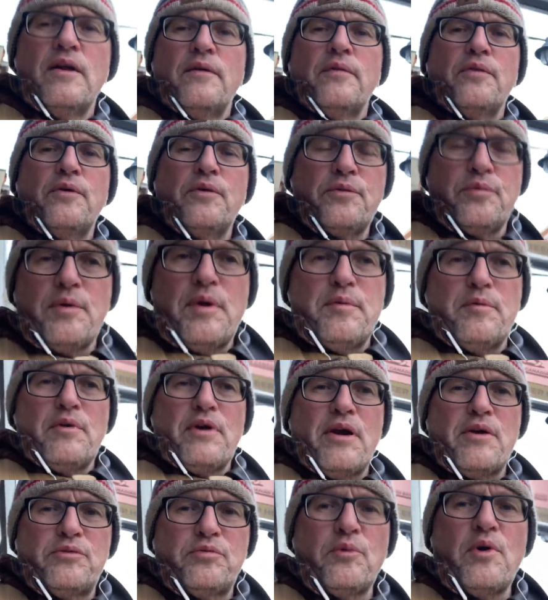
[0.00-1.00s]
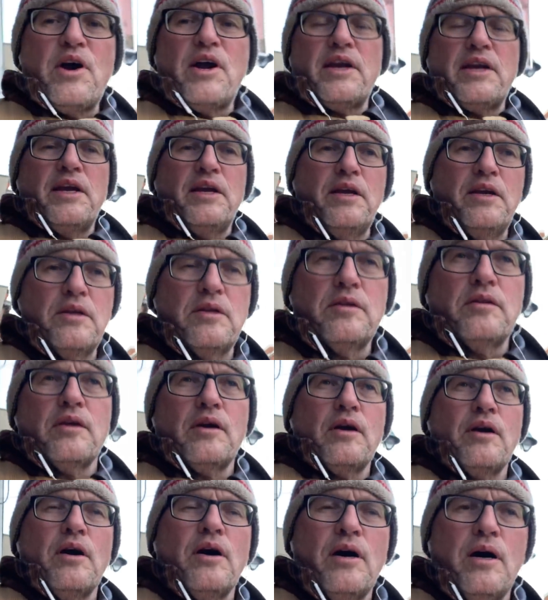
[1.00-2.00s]
There's one where I was walking into the
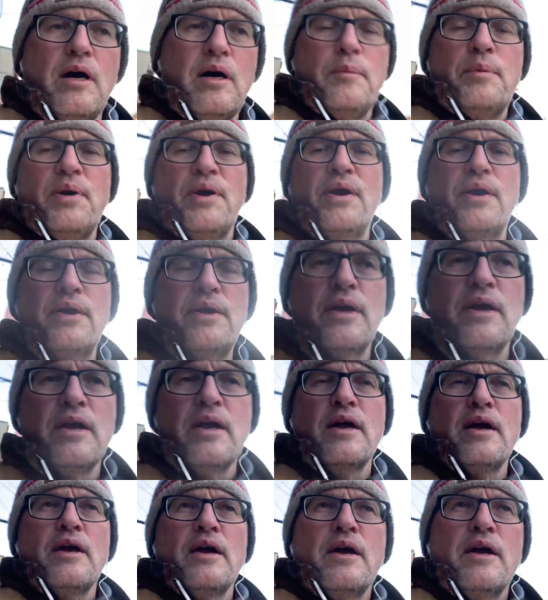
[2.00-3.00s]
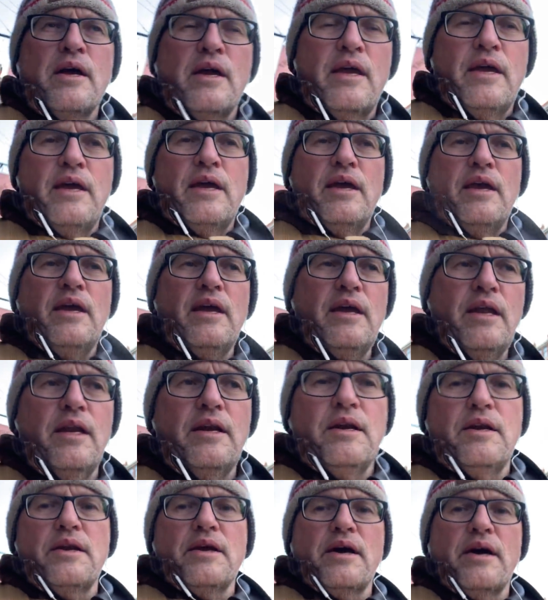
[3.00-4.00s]
cop
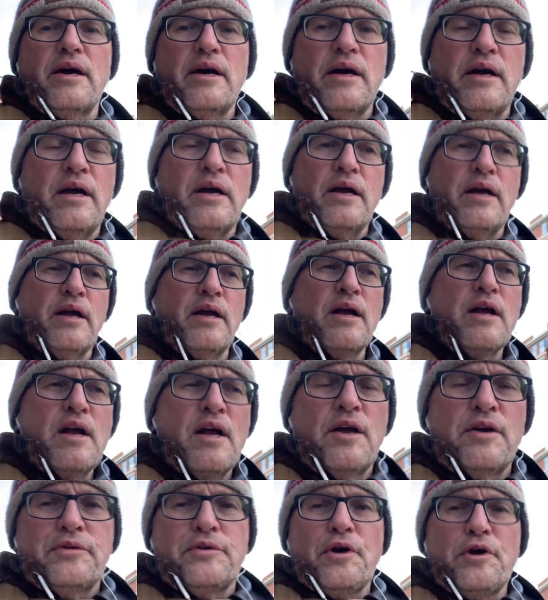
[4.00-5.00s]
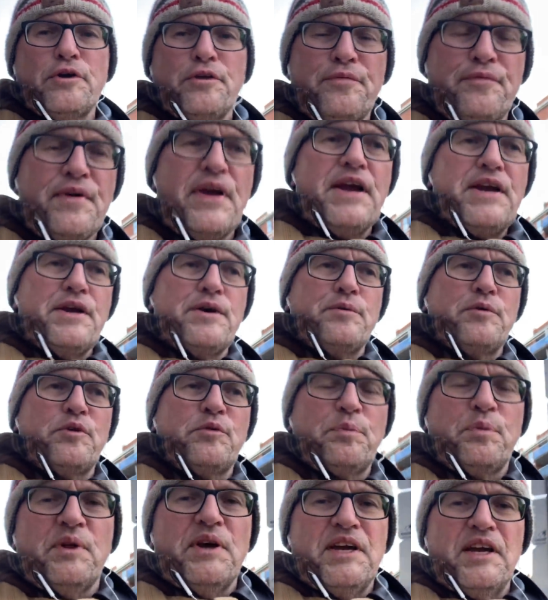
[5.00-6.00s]
and uh, Darth Vader was
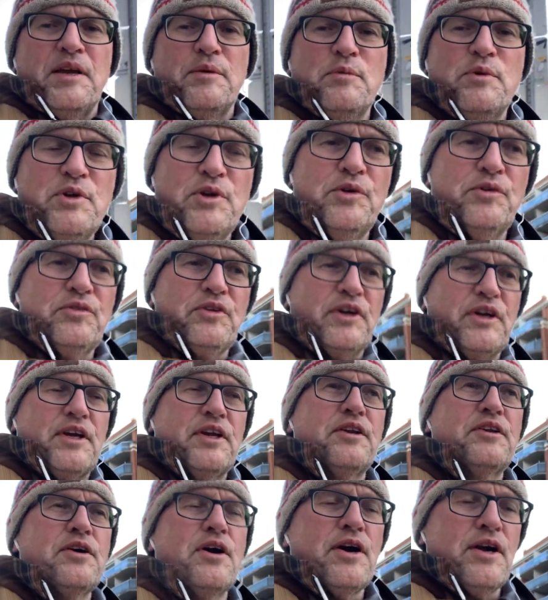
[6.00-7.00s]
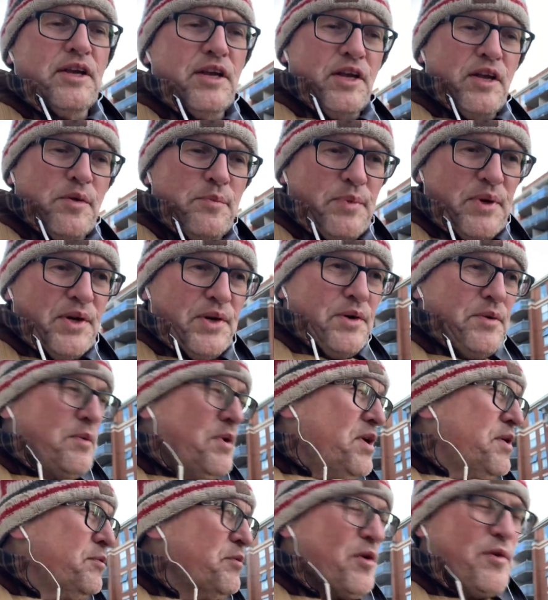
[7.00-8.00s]
playing music and talking about
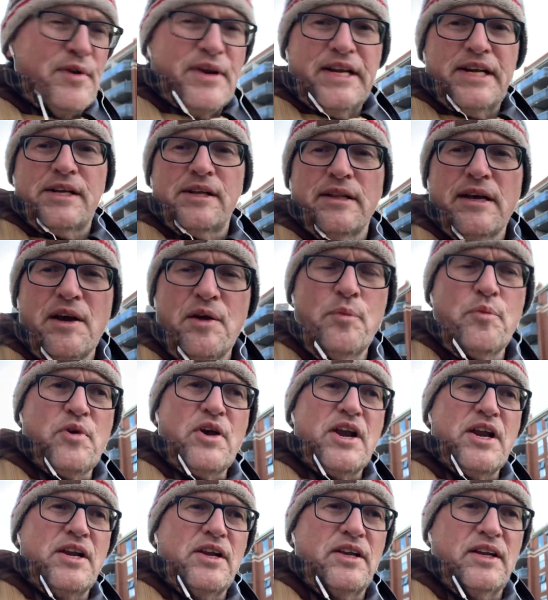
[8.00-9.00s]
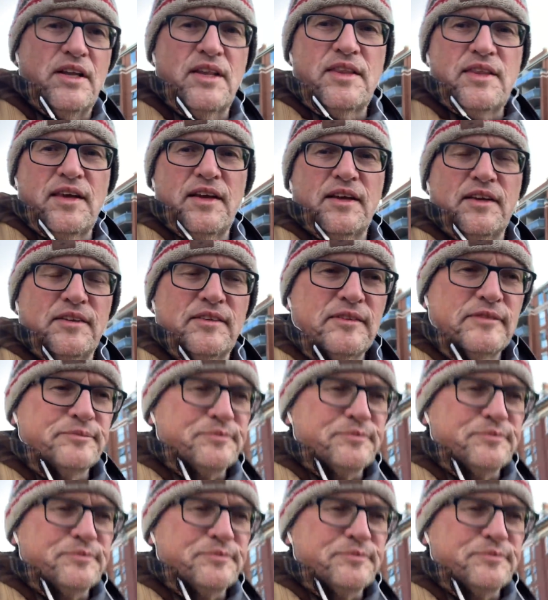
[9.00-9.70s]
marine cloud brightening and things.